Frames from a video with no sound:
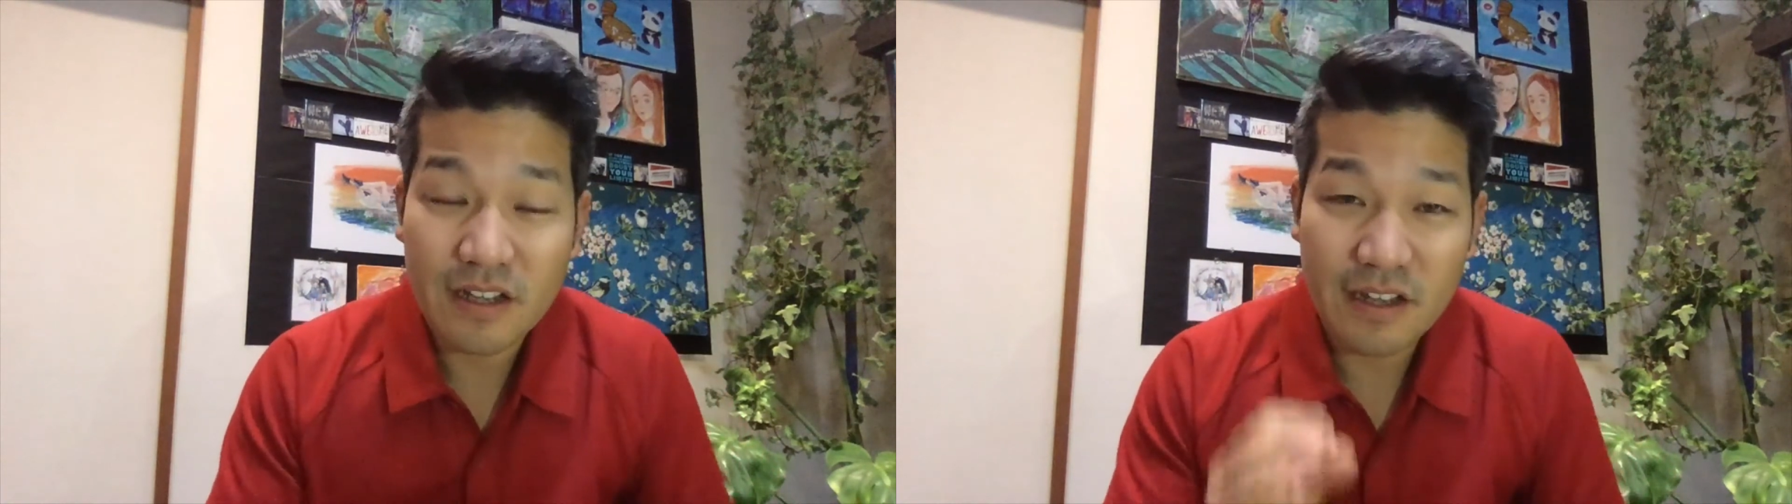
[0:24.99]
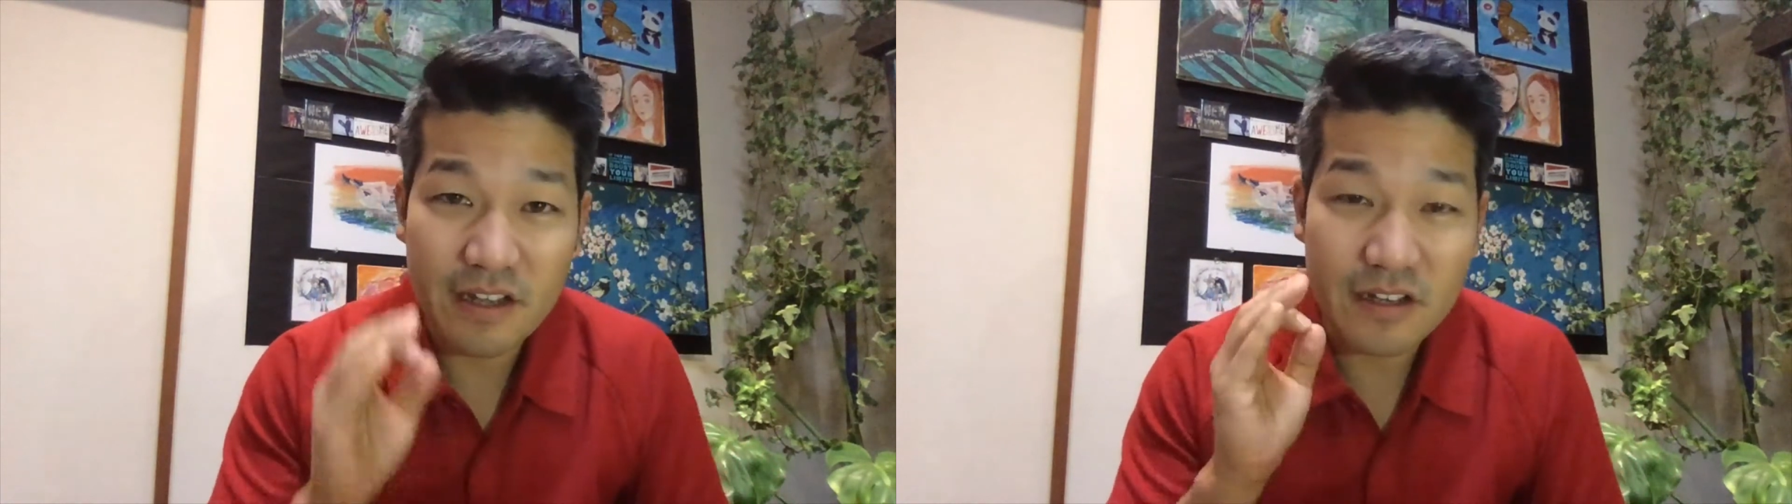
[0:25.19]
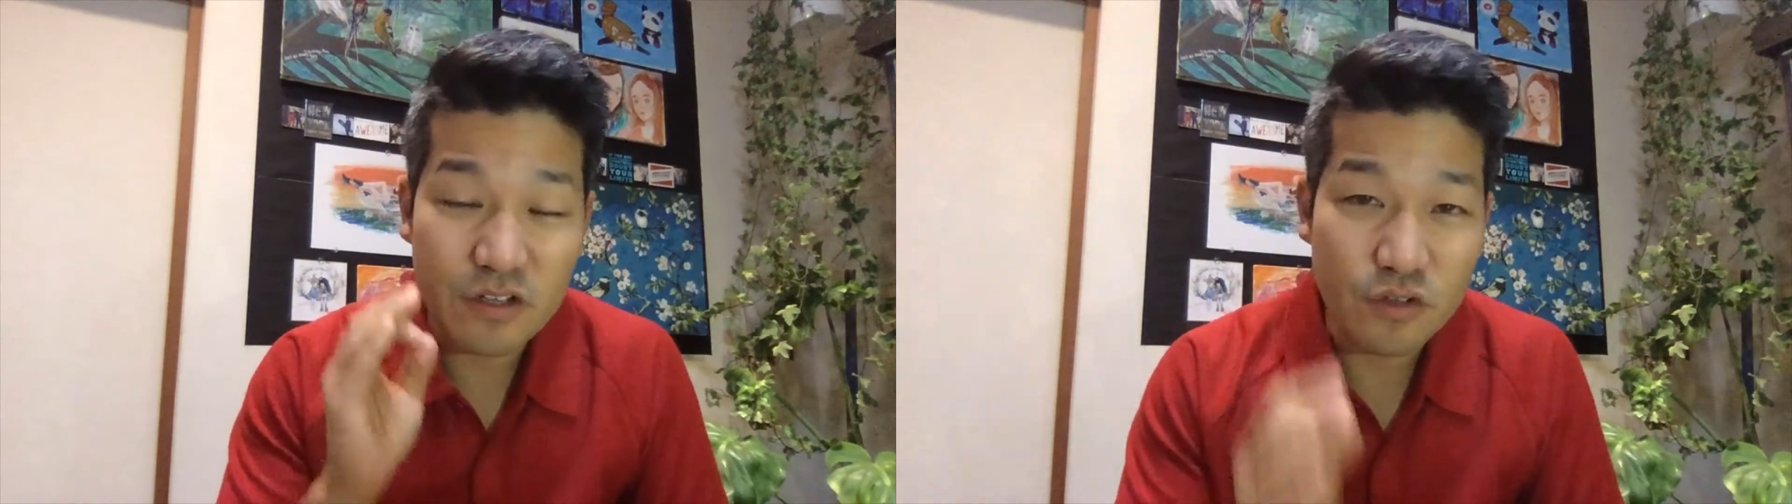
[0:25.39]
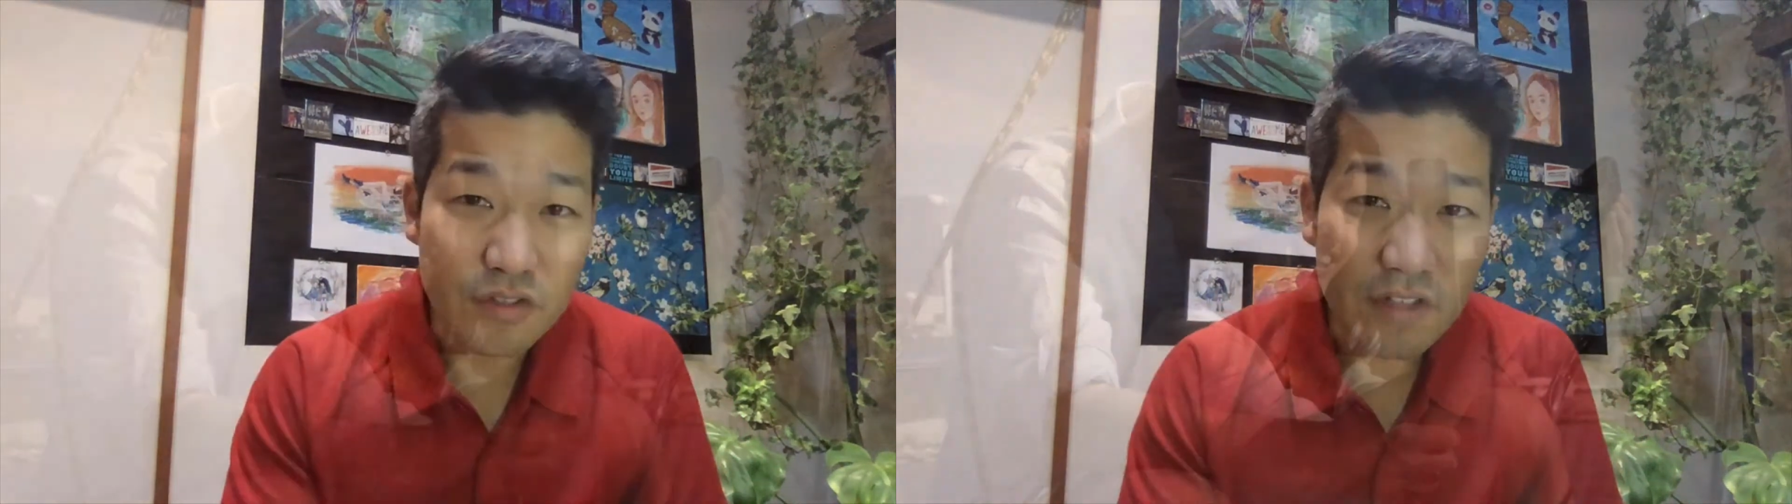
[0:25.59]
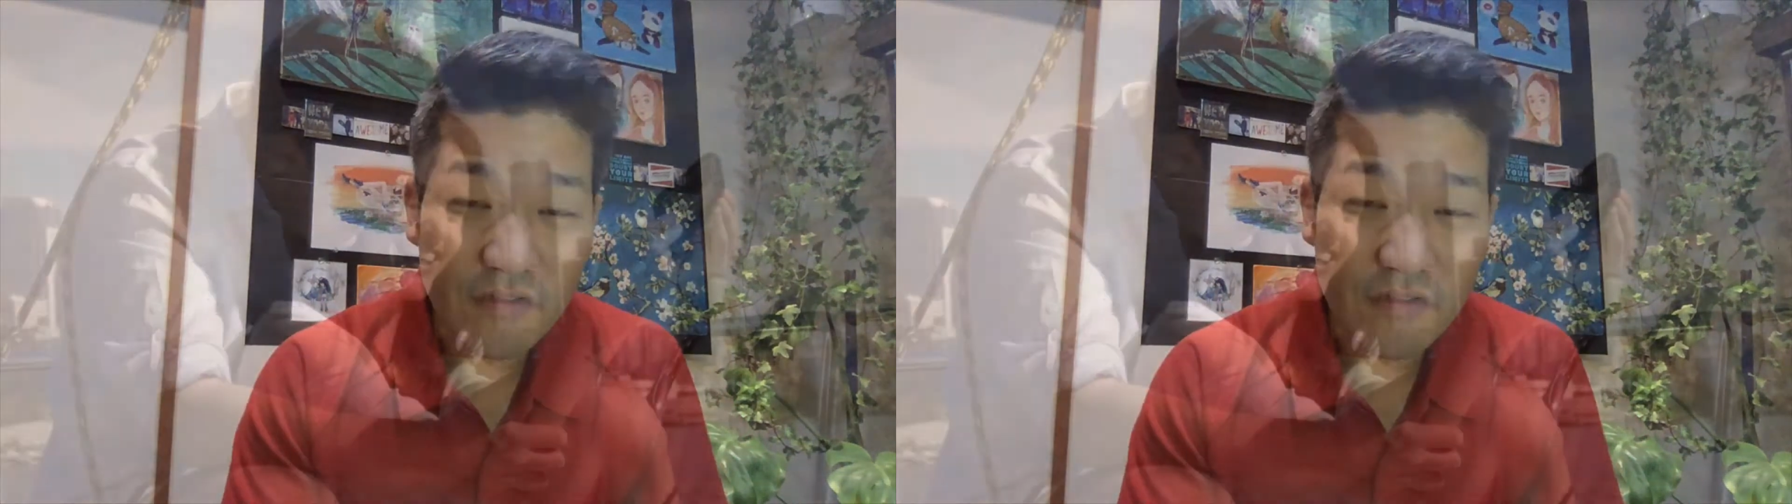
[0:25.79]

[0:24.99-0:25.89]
in using